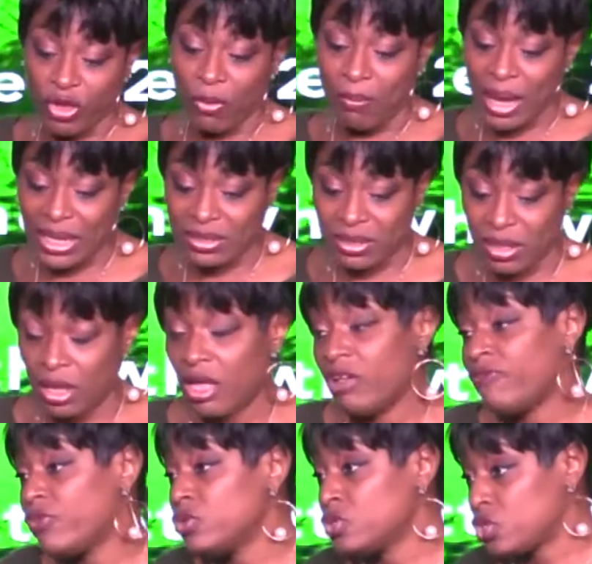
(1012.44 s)
master,
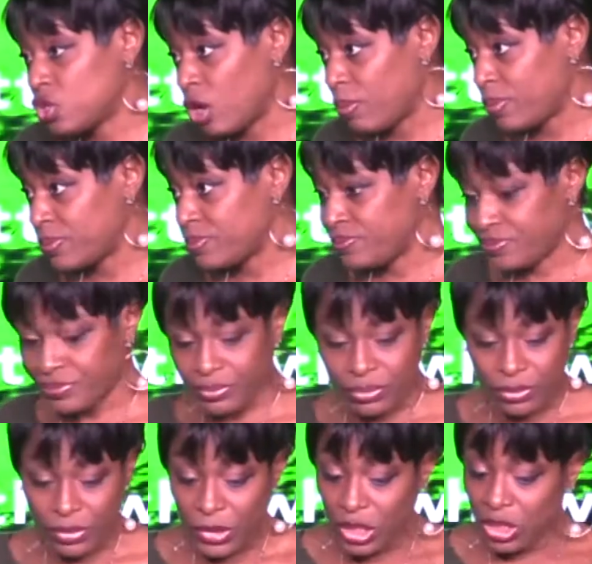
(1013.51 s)
full stop.
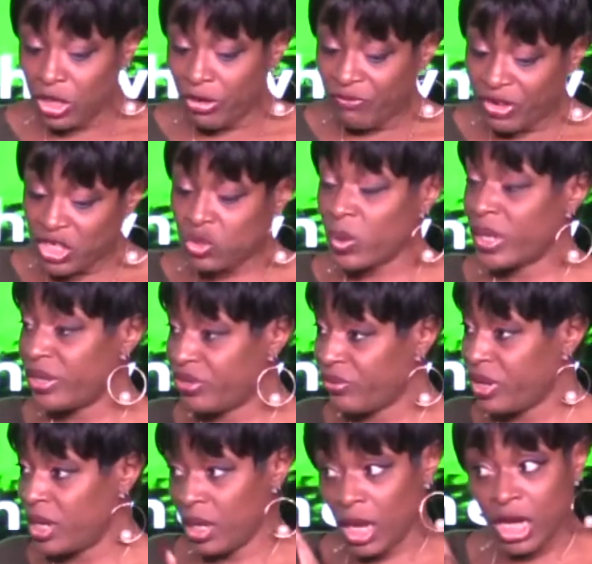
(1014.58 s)
Verse
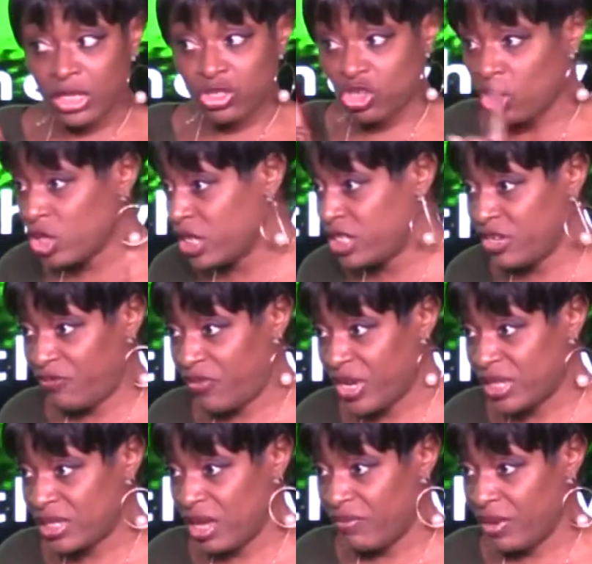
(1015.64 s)
23, a totally different
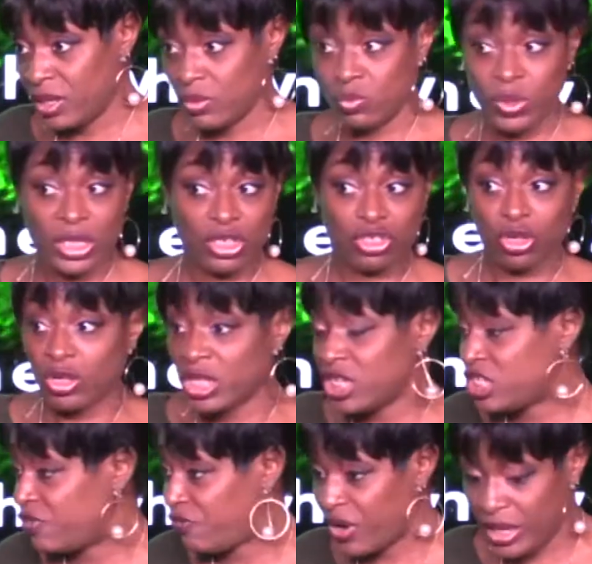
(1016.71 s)
servant with a totally
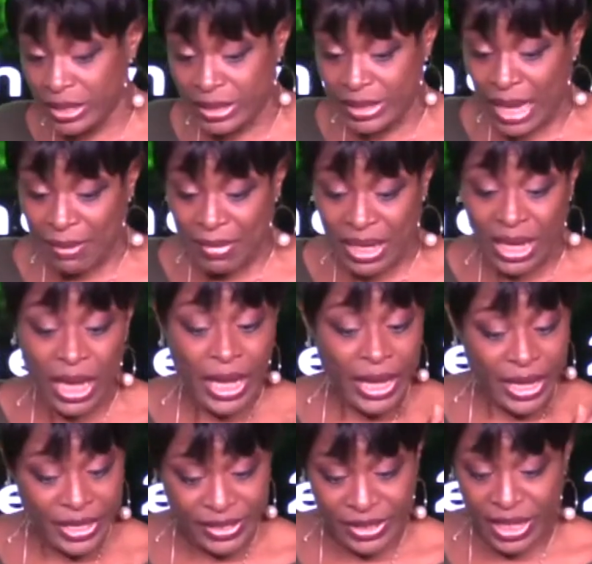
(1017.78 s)
different assignment.
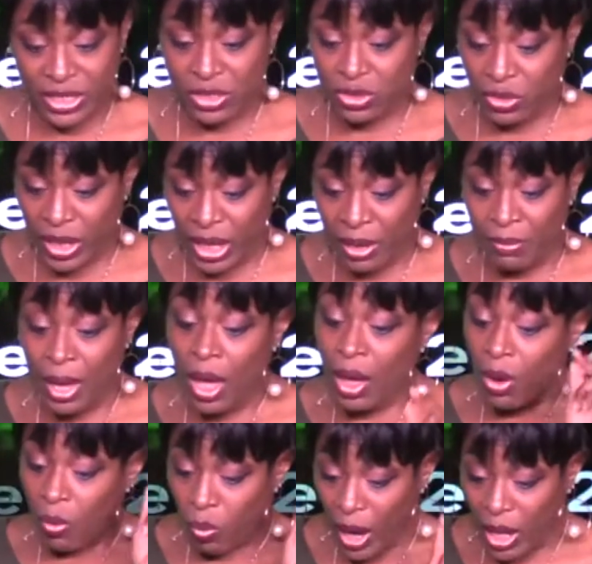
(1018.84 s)
He says to him,
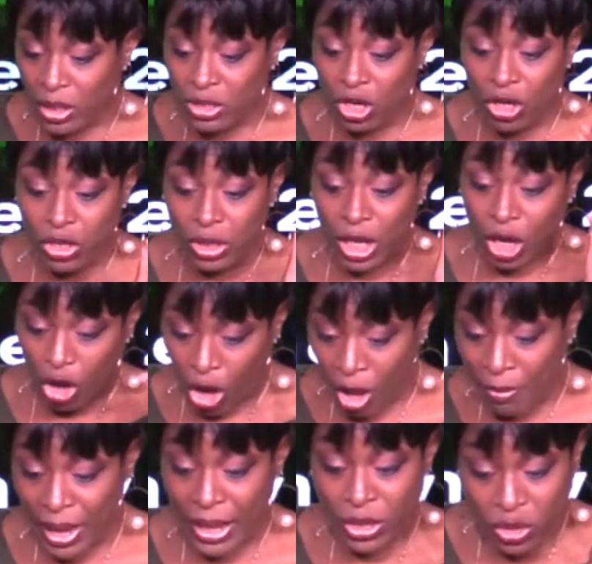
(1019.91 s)
well done,
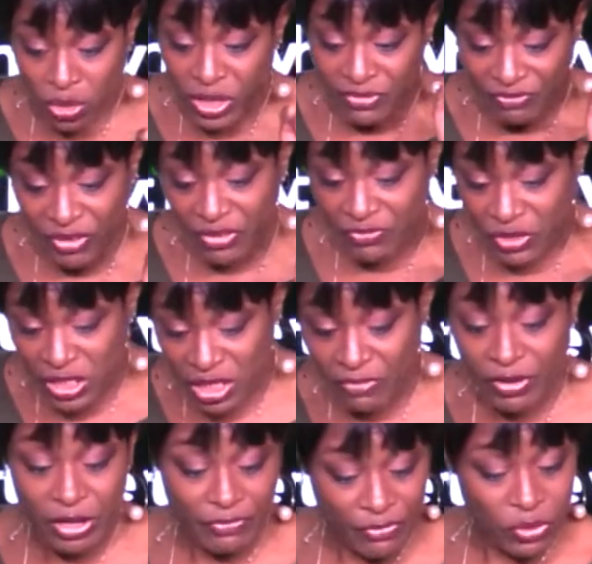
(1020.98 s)
comma, good and faithful
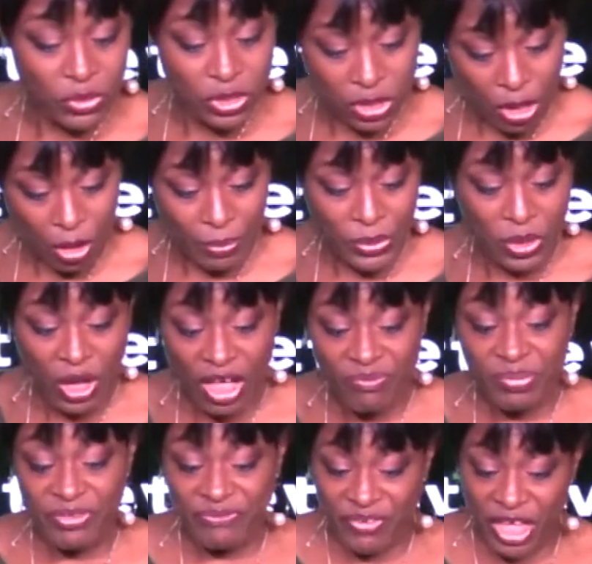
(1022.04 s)
servant, full stop. You have
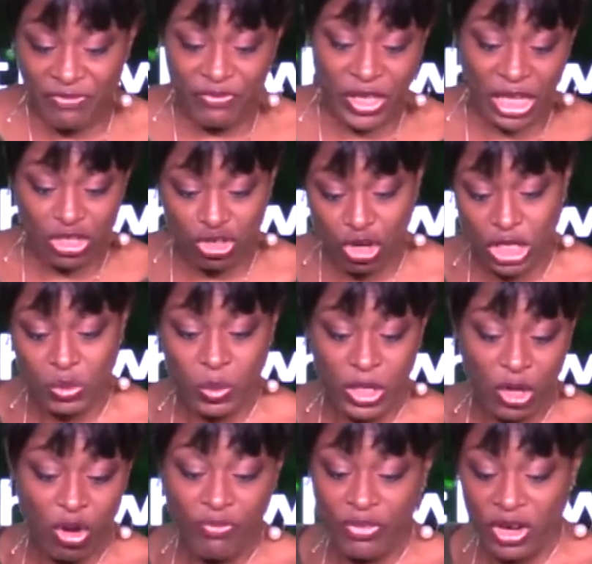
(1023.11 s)
been faithful and trustworthy
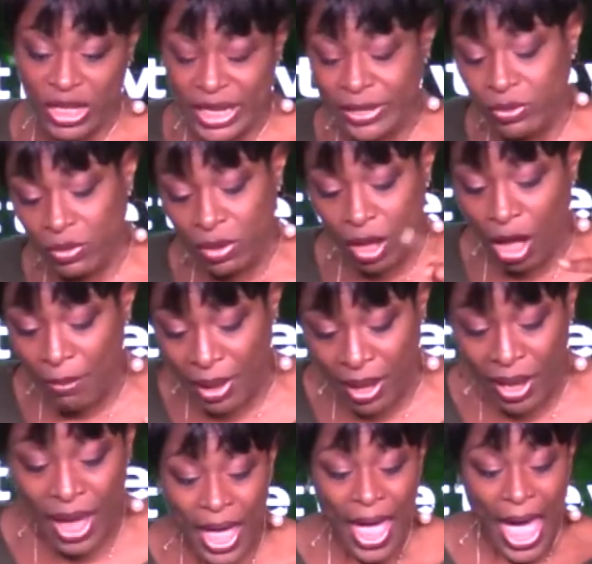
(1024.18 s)
over a little, comma,
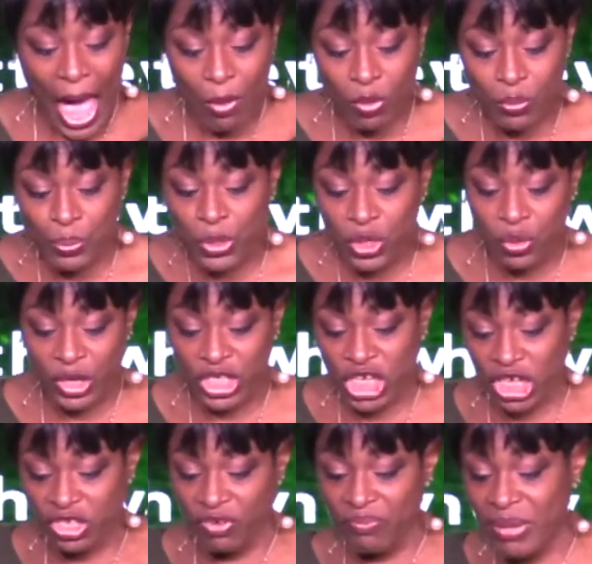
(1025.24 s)
I will put you in
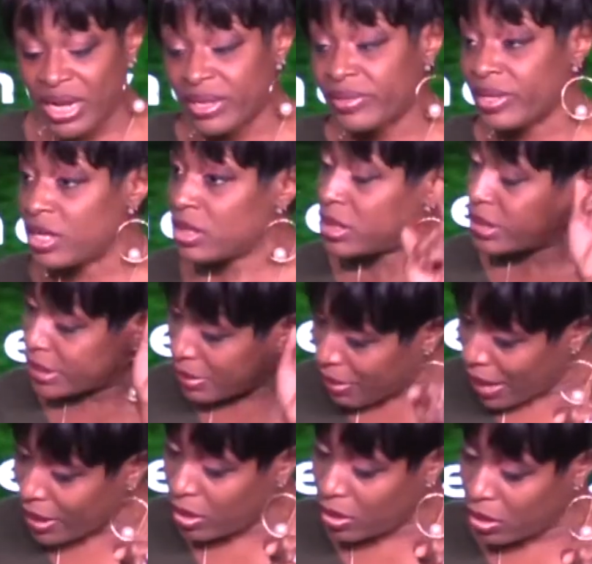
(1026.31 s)
charge of many things,
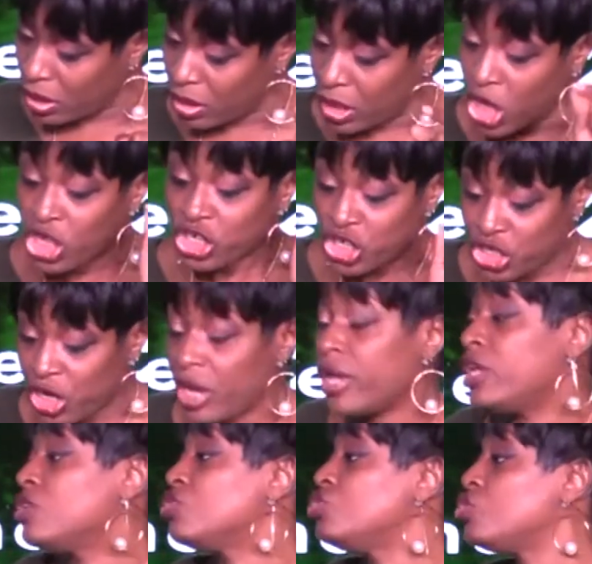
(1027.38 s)
semicolon, share
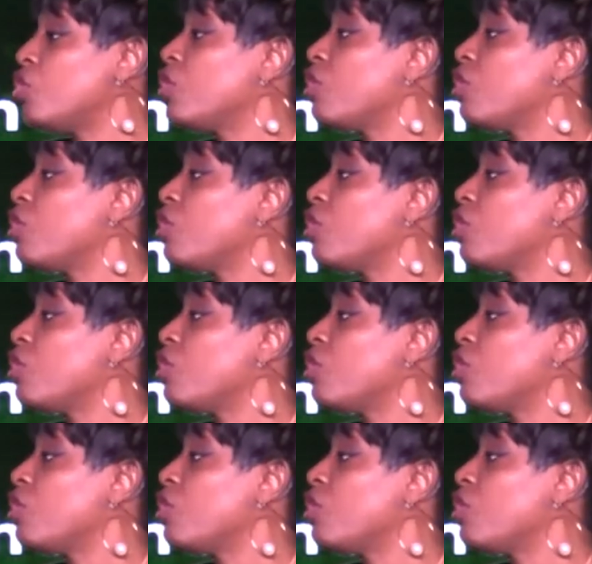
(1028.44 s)
in the joy